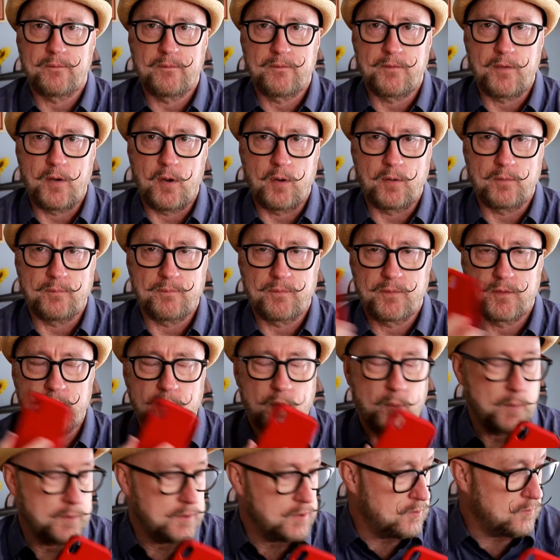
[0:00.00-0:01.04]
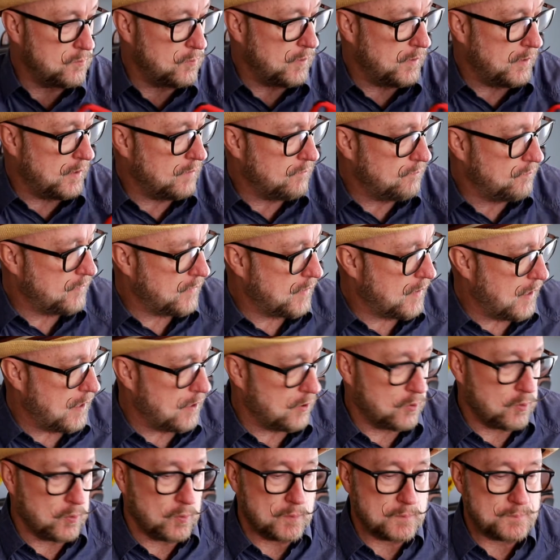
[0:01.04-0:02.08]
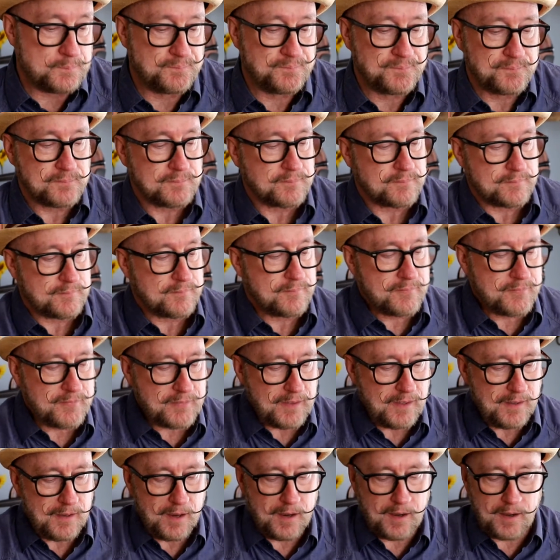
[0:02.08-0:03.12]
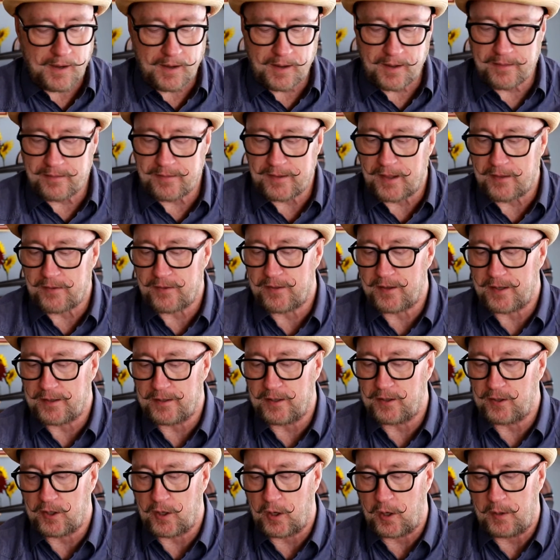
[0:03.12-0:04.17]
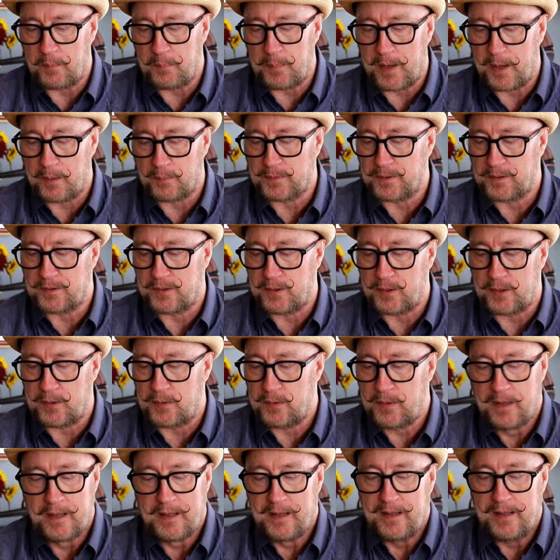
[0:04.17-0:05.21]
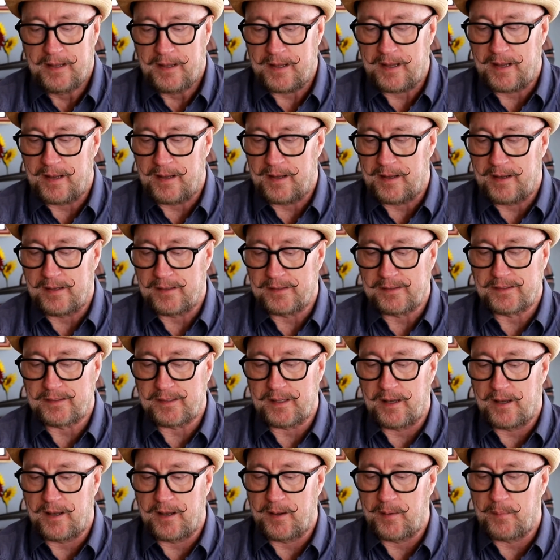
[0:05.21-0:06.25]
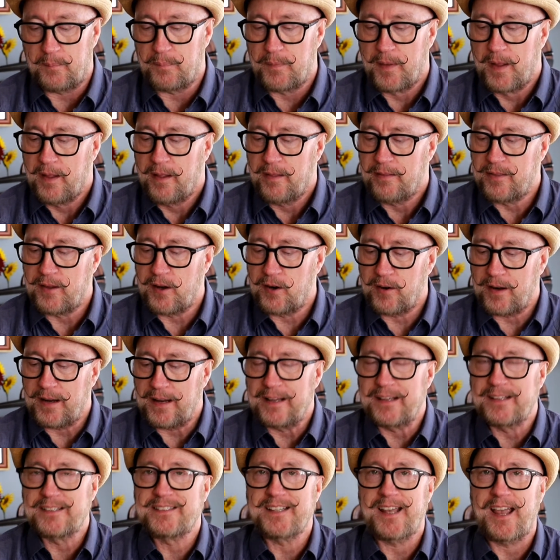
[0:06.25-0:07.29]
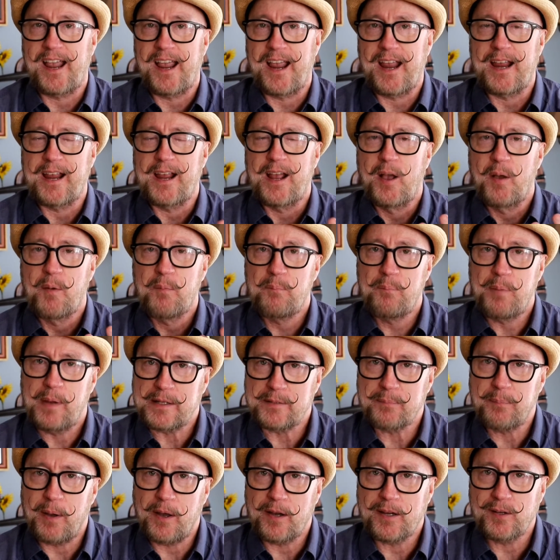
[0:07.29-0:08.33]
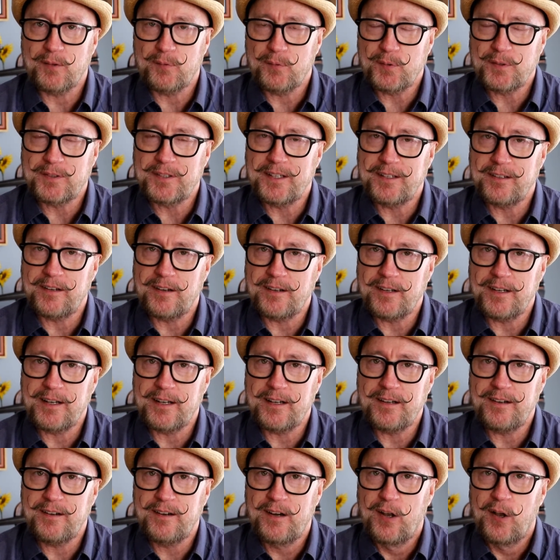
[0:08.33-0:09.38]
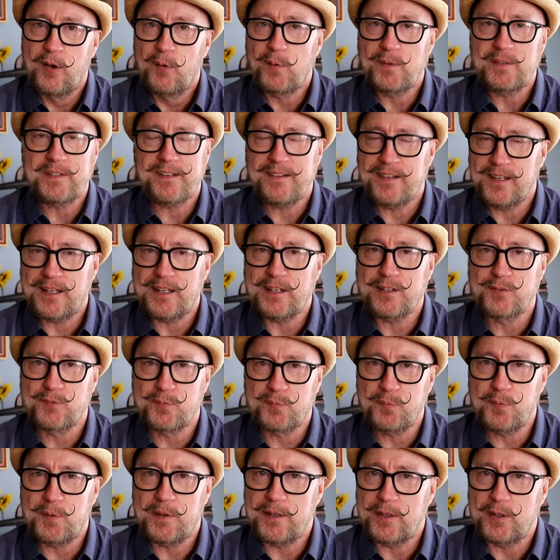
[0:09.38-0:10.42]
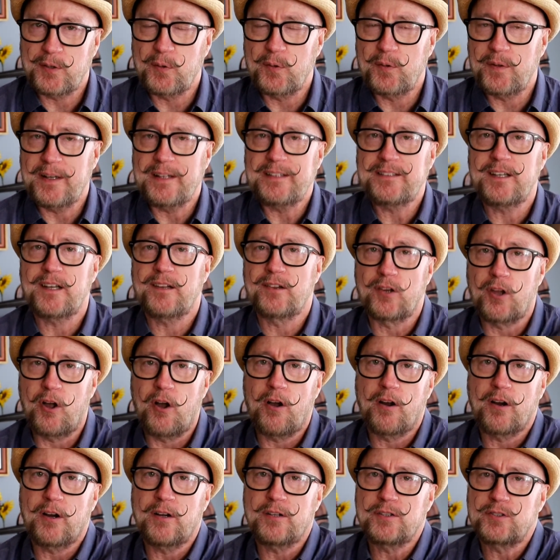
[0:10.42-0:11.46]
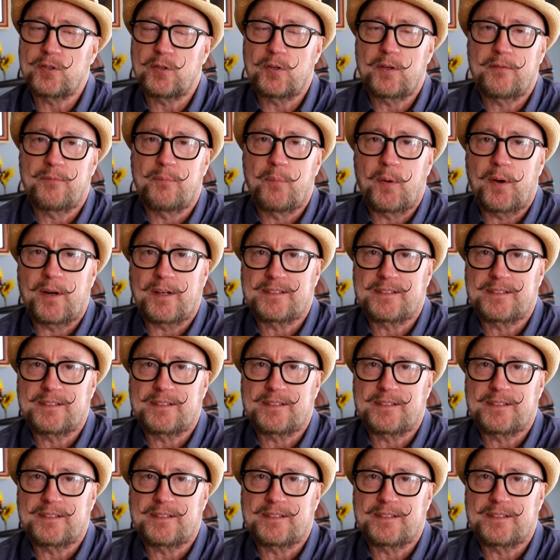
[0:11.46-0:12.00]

phone, so which is really kind of cool. The other thing that you're going to be able to do is there is a pickpocket routine on here, which I think is really cool. It's a longer, sort of more